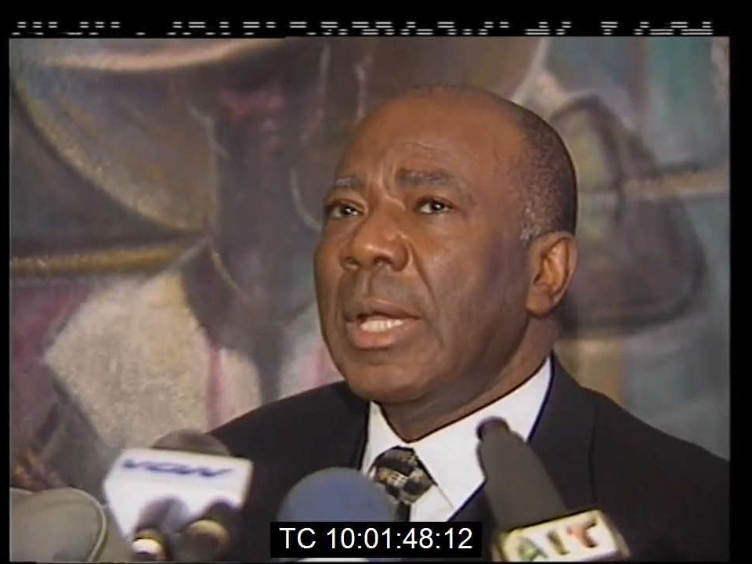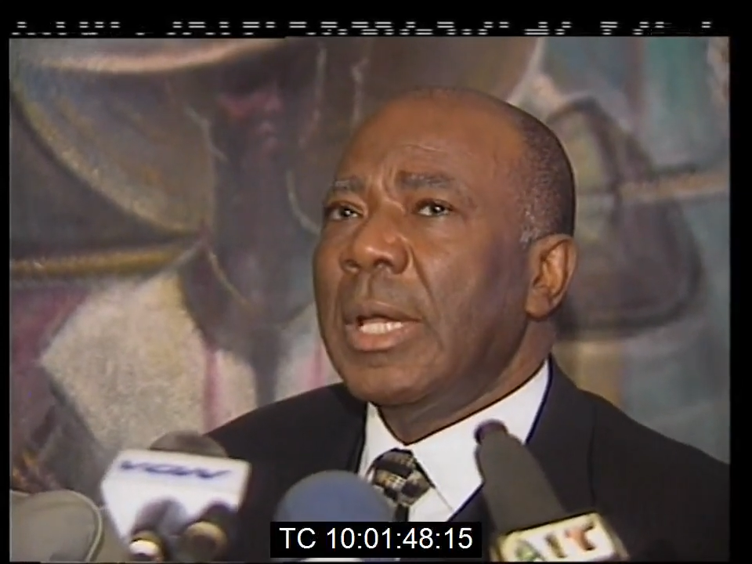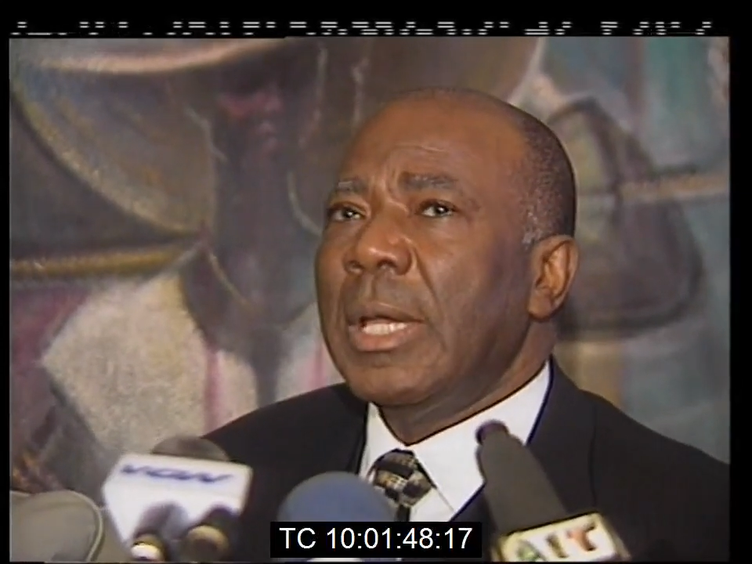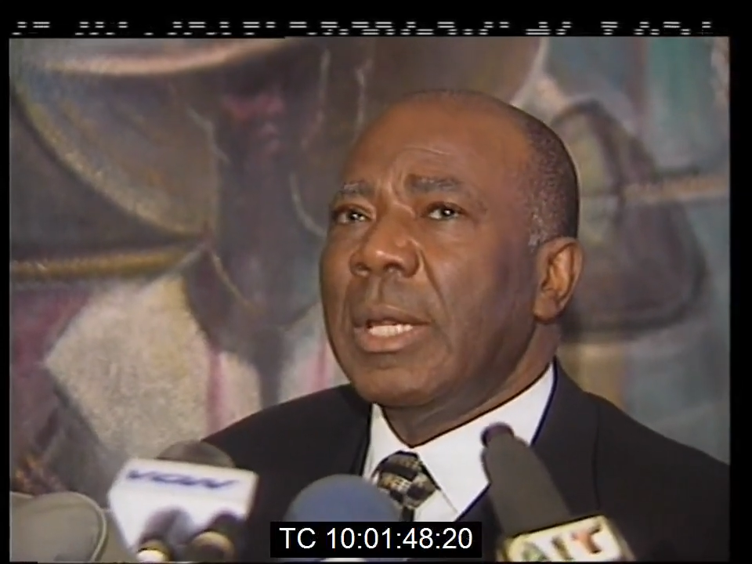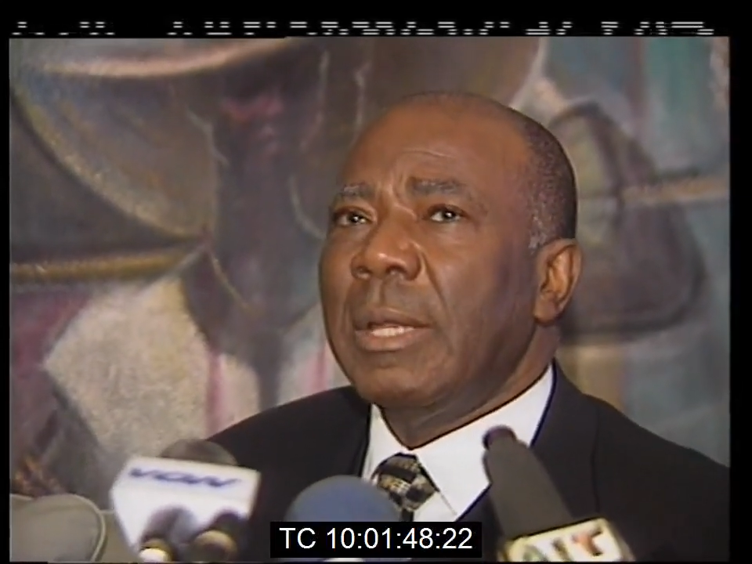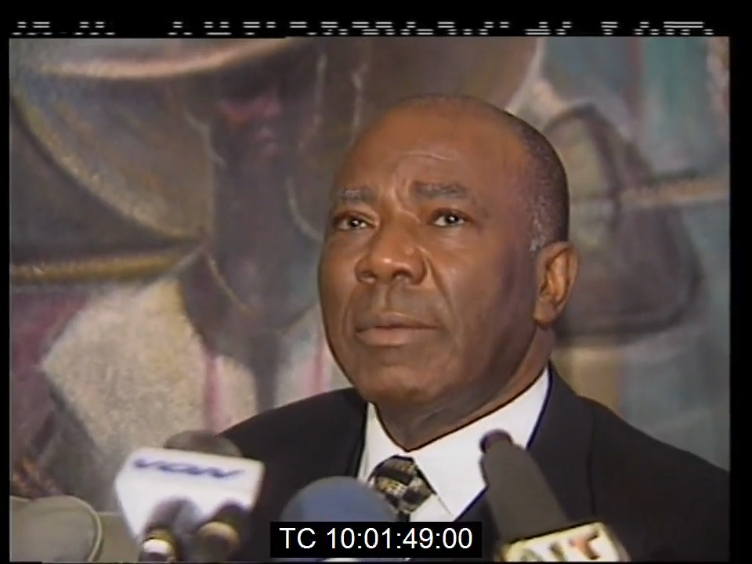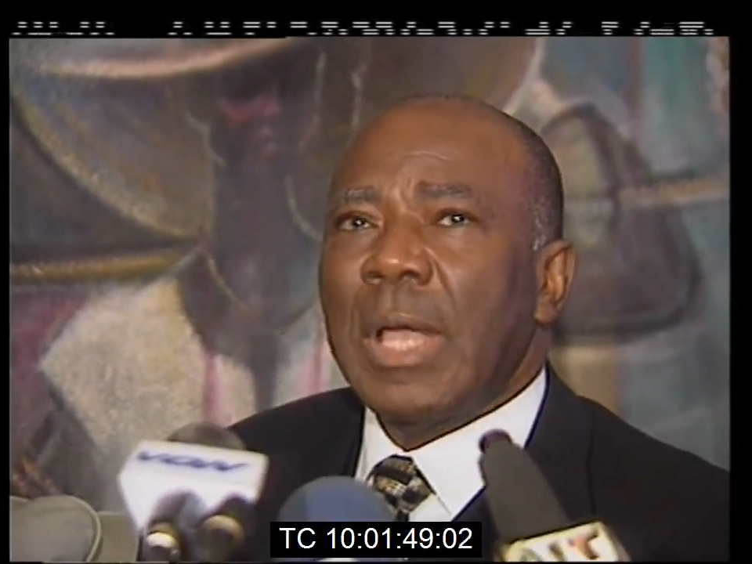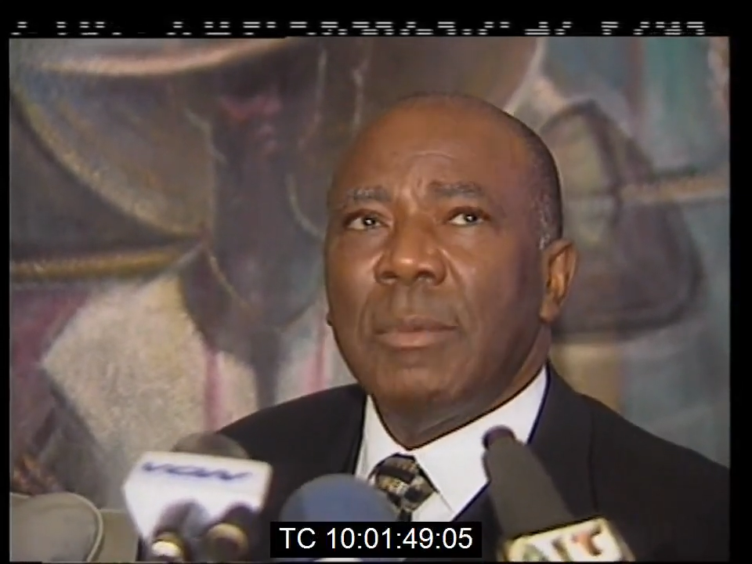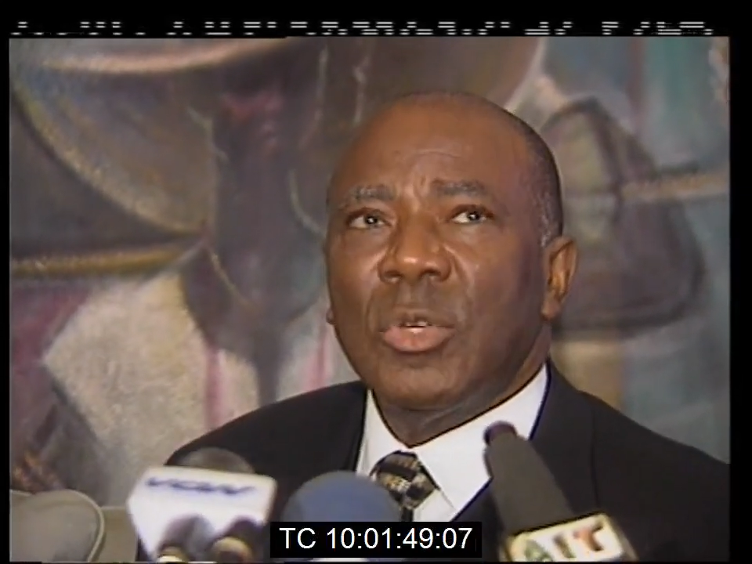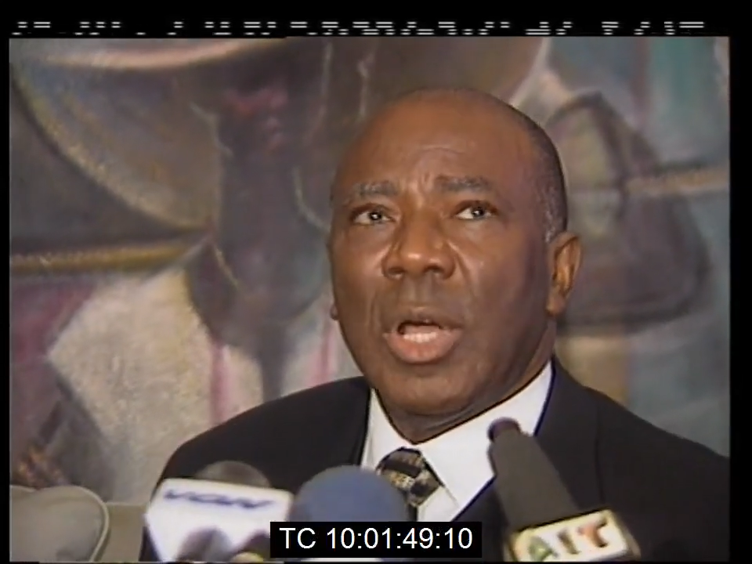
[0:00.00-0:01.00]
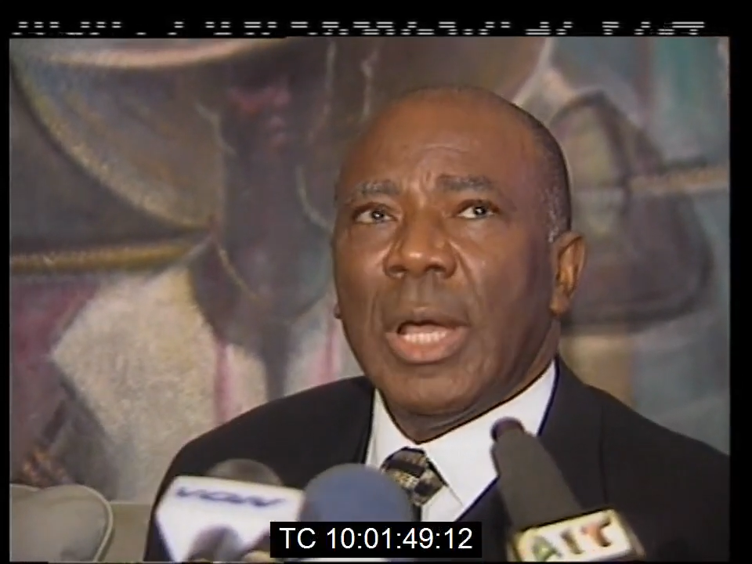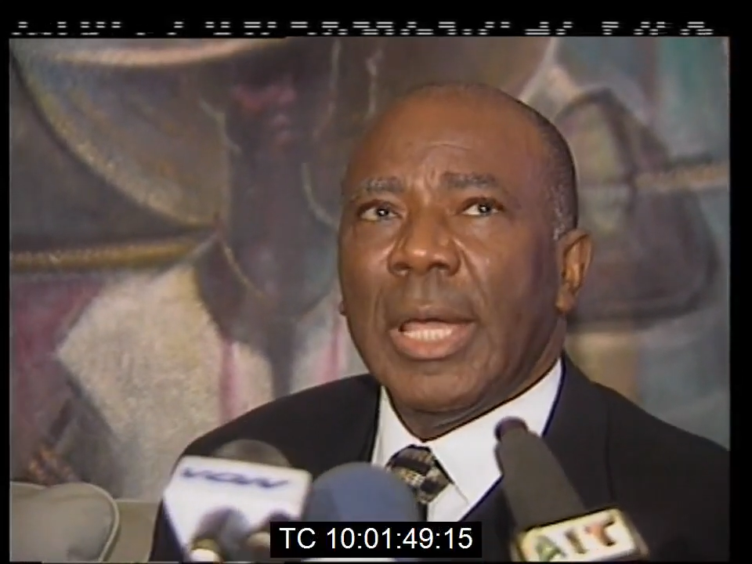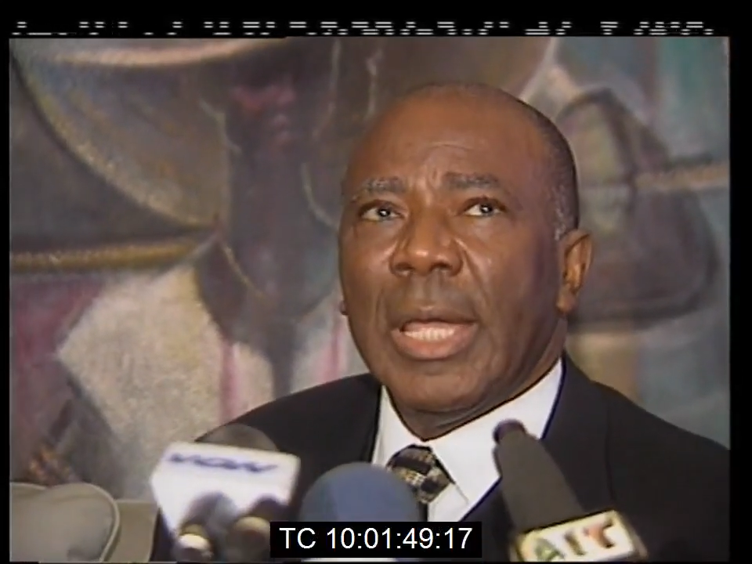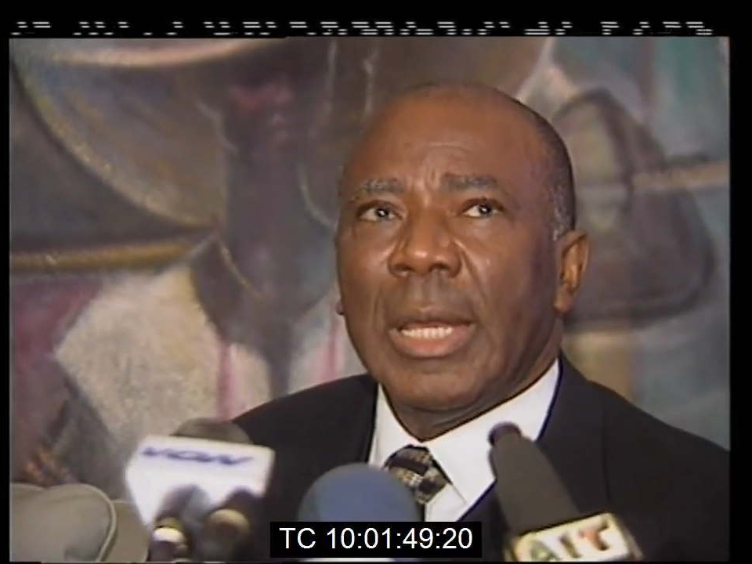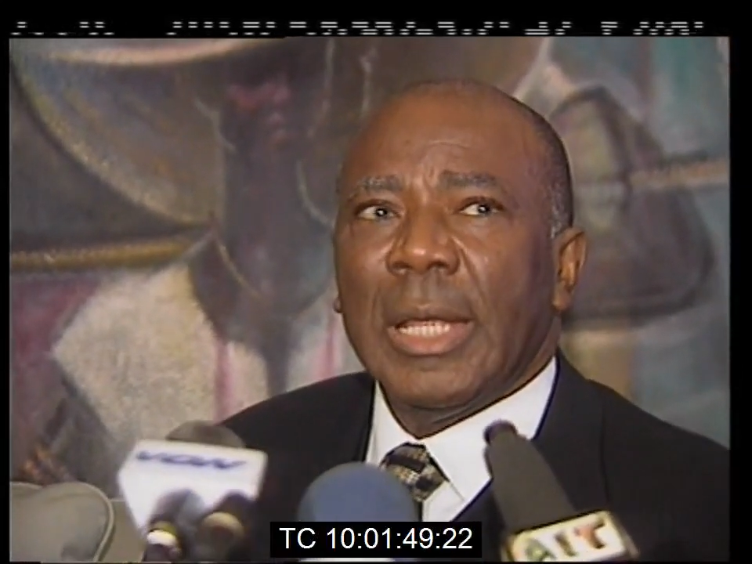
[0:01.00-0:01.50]
Uh, they've come to our
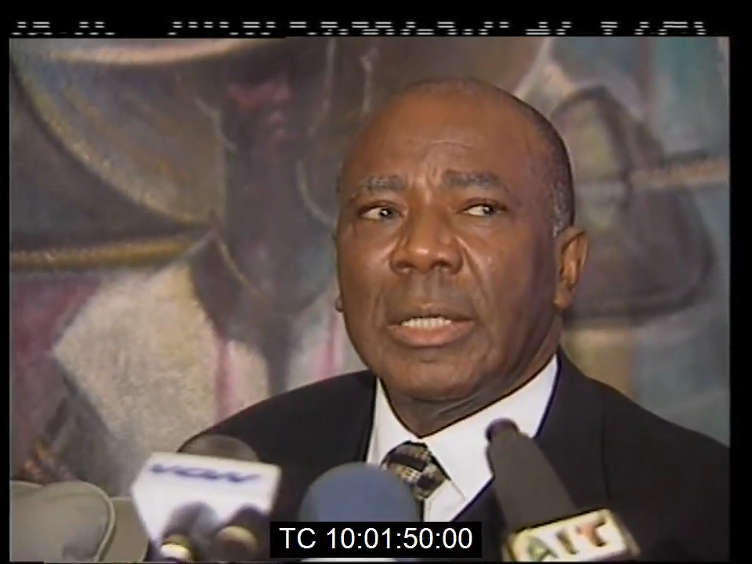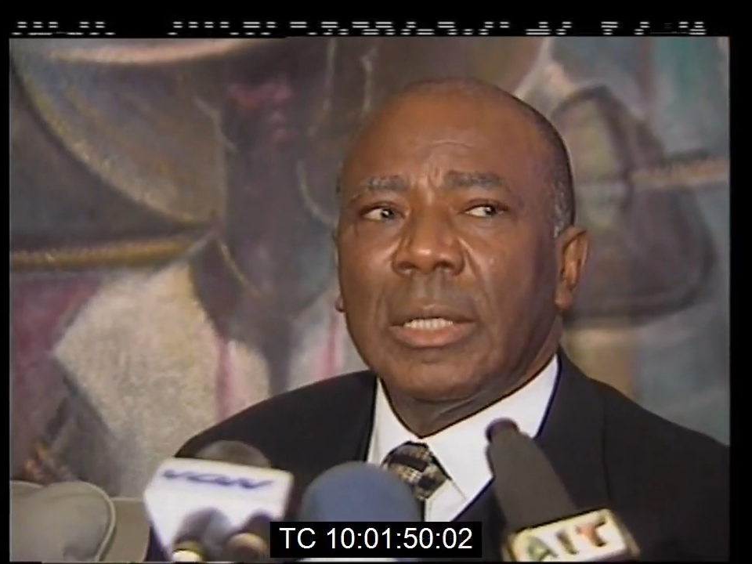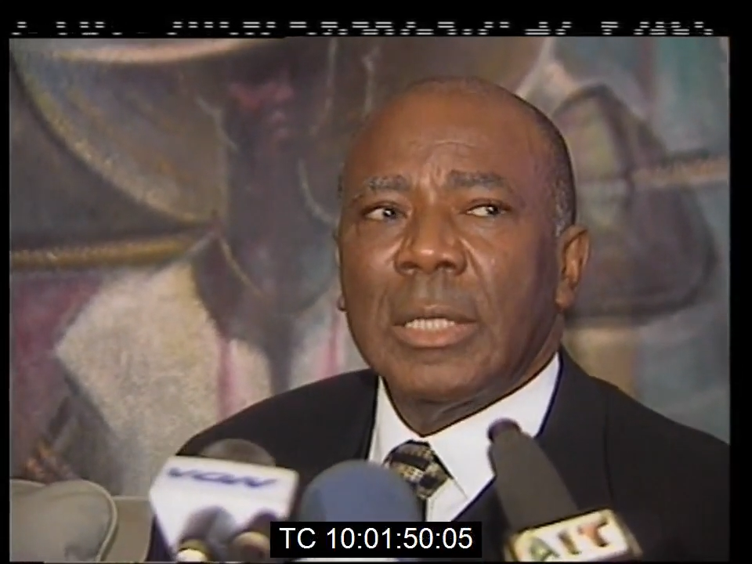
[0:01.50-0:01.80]
aid at a